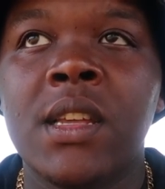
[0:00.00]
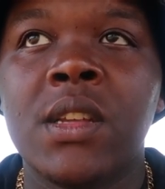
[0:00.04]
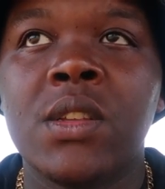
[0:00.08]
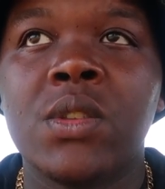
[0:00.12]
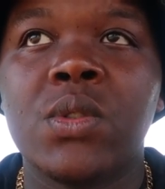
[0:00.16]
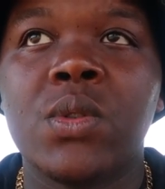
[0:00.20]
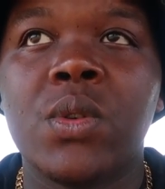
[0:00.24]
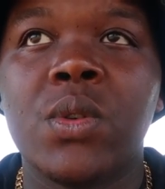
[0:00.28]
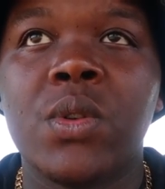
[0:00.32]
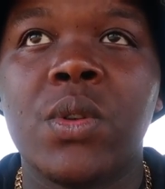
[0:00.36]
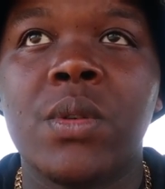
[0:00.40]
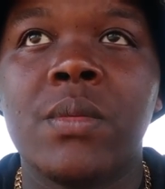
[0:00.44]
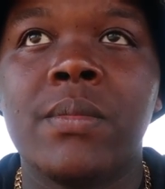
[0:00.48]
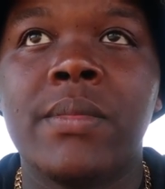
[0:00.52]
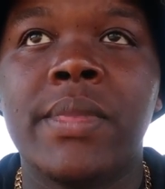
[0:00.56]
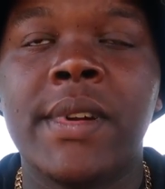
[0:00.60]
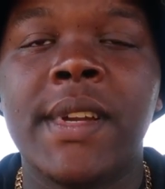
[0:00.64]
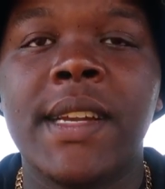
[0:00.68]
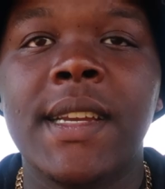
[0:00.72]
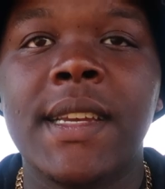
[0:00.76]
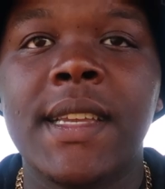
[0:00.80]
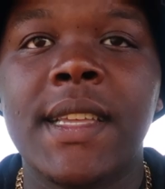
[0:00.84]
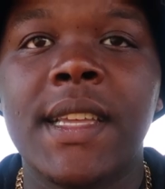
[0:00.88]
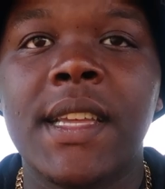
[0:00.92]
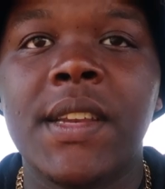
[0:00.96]
so your
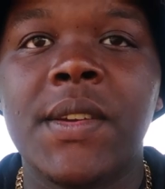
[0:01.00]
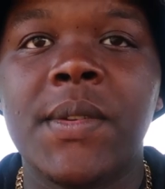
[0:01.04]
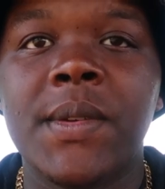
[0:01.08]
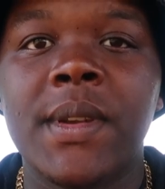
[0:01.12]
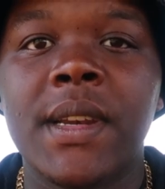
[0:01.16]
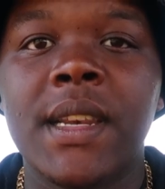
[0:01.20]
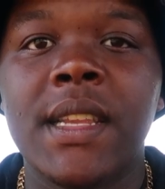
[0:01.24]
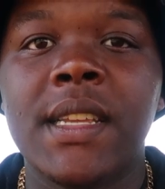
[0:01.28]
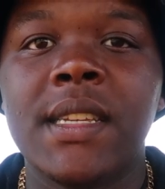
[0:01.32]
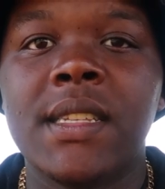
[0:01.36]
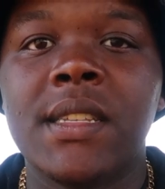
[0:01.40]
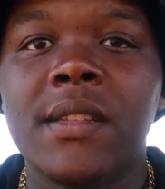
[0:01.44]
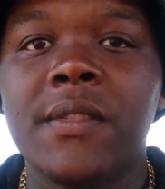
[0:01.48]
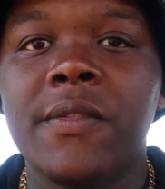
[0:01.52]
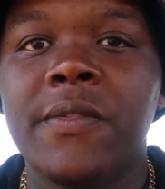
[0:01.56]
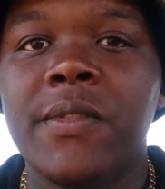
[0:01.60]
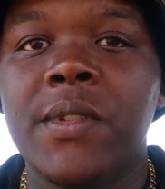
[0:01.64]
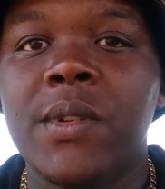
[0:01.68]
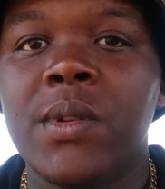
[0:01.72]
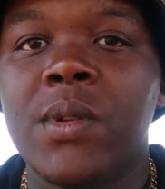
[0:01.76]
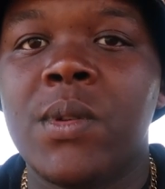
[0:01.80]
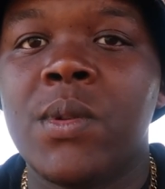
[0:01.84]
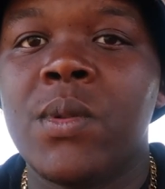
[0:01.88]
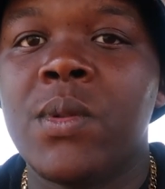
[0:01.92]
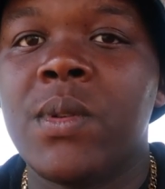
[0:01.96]
brain can release the
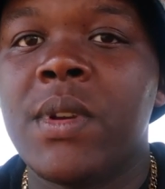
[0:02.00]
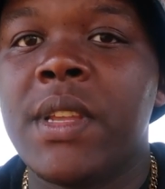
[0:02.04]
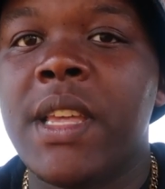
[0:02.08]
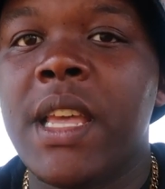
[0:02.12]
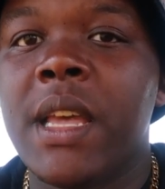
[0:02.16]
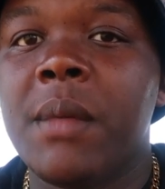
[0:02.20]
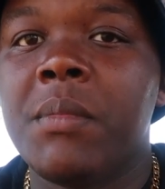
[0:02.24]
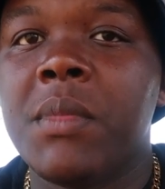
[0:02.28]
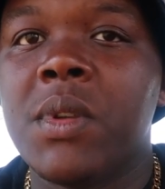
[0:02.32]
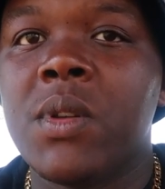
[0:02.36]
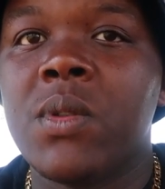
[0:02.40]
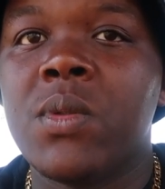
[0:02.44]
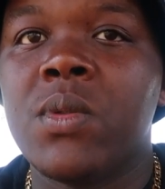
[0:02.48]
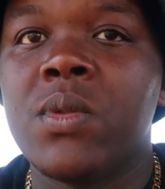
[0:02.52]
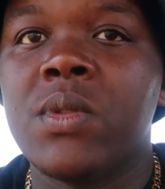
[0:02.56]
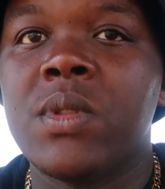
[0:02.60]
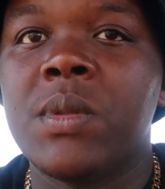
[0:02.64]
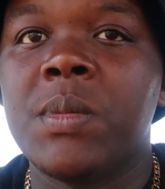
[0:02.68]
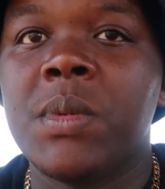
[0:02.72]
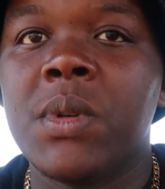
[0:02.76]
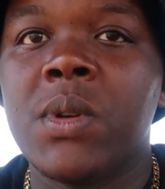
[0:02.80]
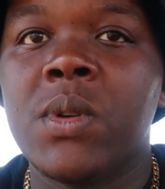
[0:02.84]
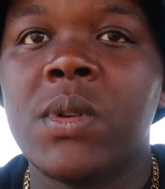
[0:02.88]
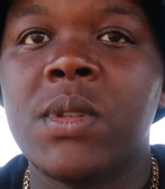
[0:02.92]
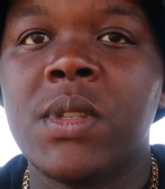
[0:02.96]
feel-good chemicals.
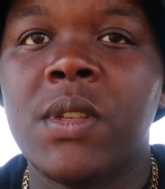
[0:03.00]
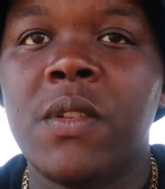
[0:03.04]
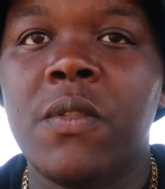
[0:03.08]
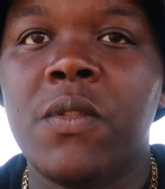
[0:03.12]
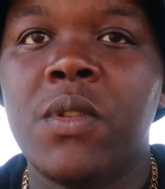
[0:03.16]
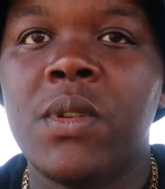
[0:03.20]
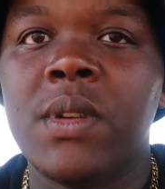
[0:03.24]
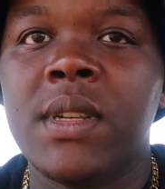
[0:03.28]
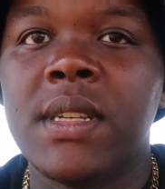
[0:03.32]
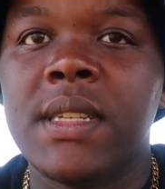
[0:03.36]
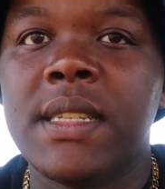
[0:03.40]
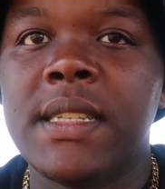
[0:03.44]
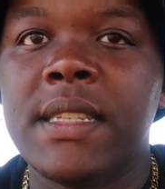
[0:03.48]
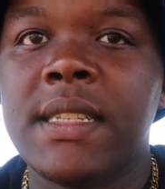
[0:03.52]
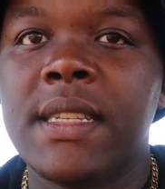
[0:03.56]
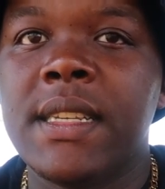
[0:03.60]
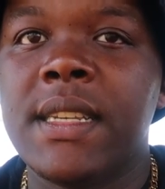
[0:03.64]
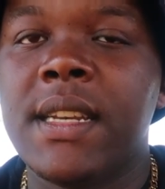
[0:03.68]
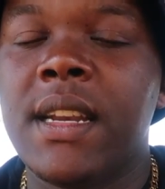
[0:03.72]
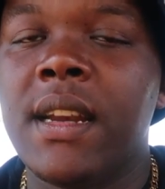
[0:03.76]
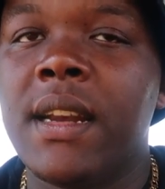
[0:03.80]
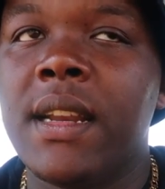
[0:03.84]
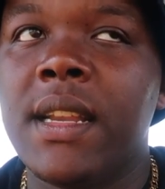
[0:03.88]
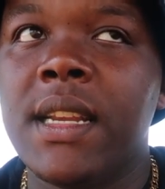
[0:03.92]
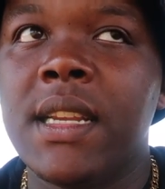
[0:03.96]
Because if you just
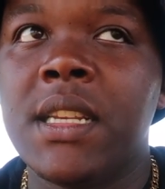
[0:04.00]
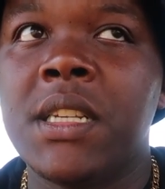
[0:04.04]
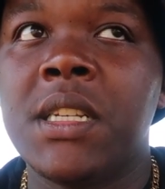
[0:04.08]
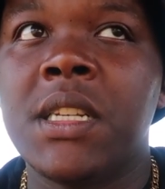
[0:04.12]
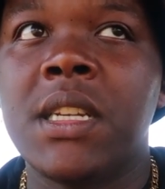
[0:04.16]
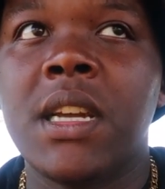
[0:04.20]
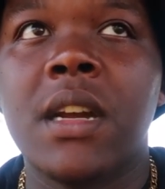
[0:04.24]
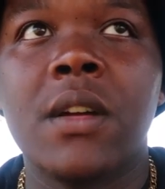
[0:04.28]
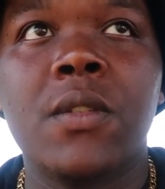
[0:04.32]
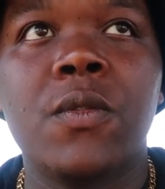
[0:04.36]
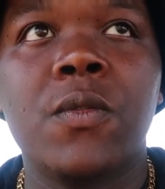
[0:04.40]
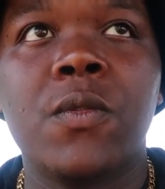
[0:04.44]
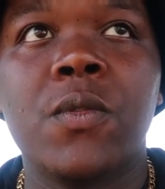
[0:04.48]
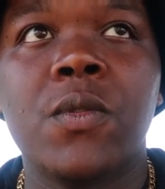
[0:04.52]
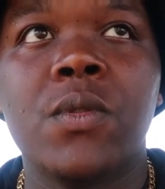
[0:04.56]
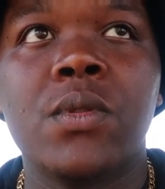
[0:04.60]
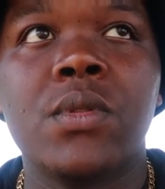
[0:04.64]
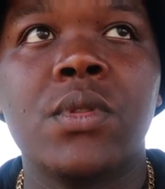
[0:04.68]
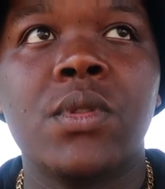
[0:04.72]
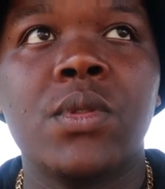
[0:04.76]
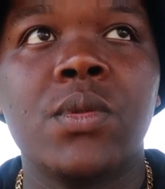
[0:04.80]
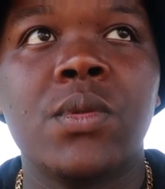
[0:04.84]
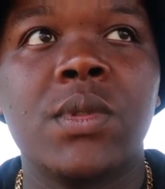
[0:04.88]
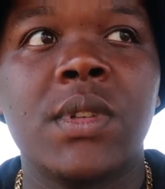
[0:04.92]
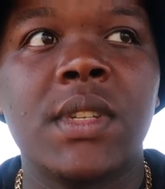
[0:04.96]
sit and eat junk
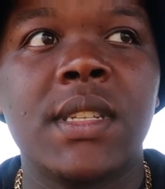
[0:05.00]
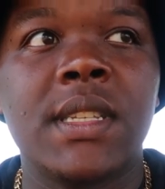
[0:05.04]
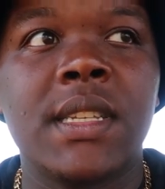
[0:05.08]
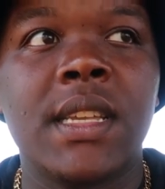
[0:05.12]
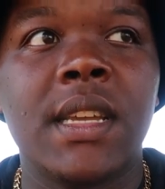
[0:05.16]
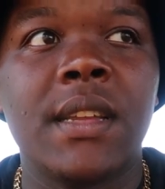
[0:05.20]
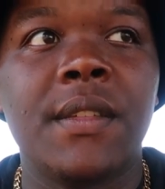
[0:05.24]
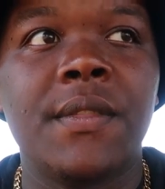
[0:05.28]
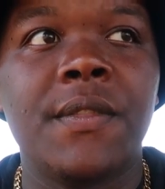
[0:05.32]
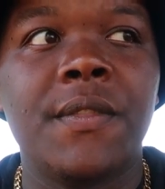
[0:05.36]
food, you'll just get